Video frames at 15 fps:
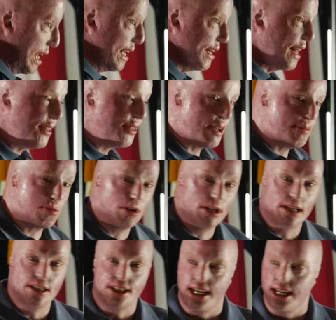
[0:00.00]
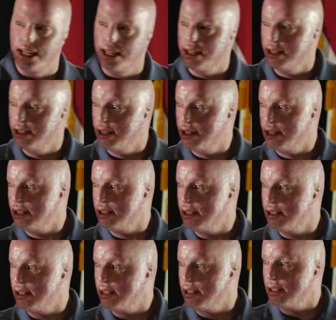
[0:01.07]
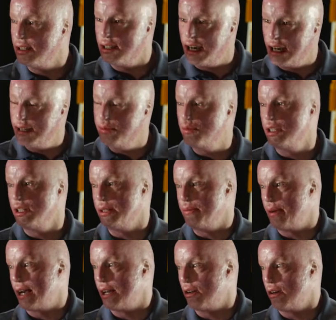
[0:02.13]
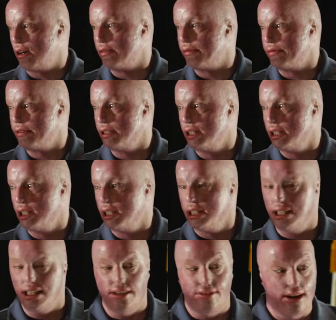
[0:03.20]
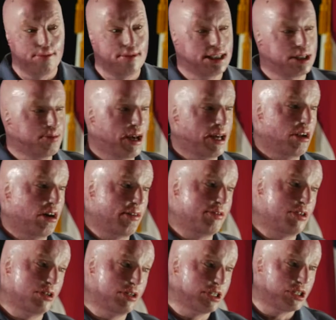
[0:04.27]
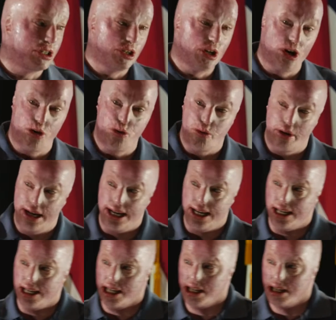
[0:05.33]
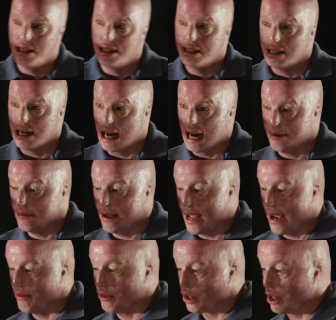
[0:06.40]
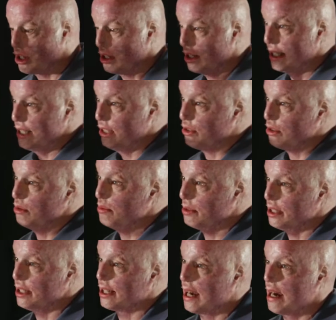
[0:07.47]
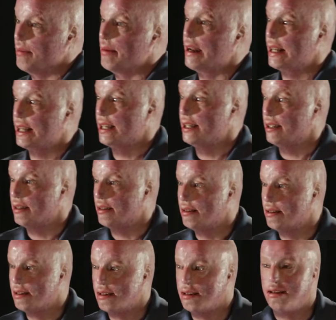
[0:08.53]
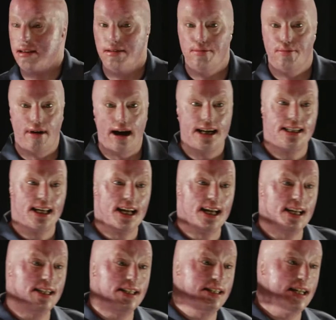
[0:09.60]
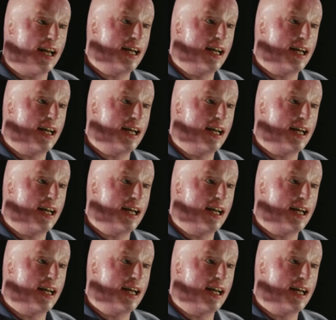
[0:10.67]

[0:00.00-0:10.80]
And at that point, I was like, I am really bad off. If I'm this bad off, there is no way I'm ever going to lead troops into combat again. My days